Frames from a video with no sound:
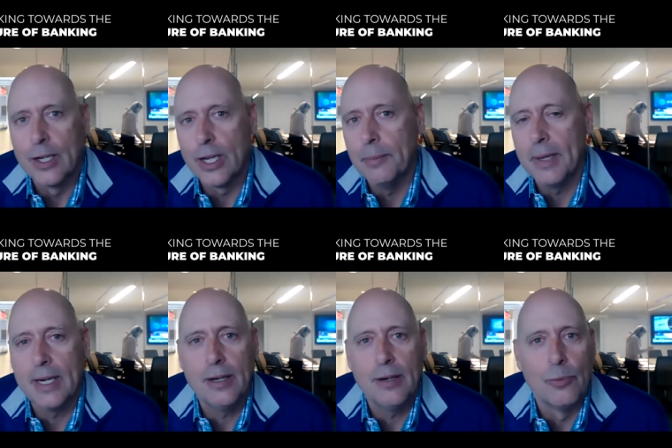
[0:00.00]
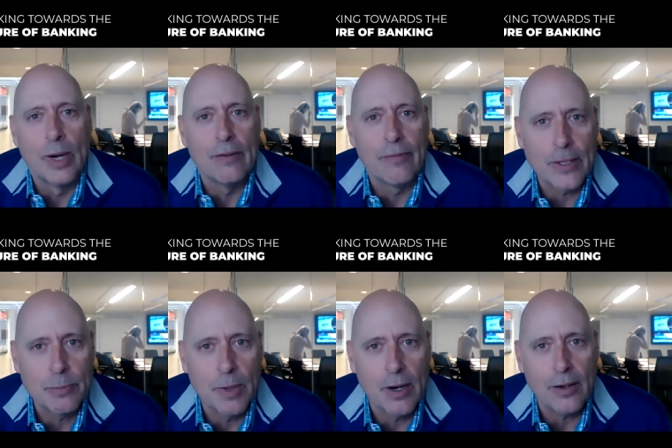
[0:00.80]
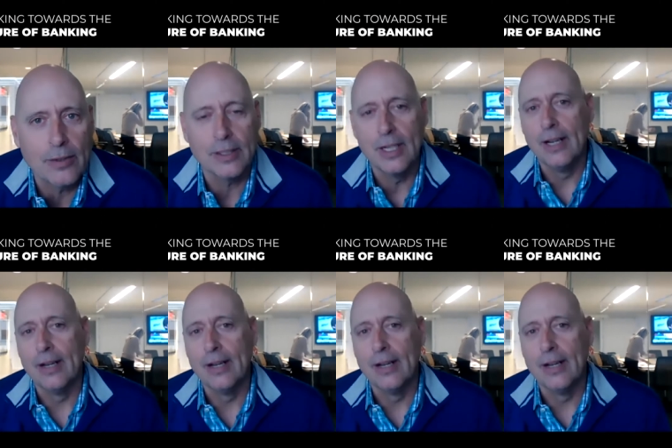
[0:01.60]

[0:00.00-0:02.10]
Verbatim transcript: community reinvestment laws,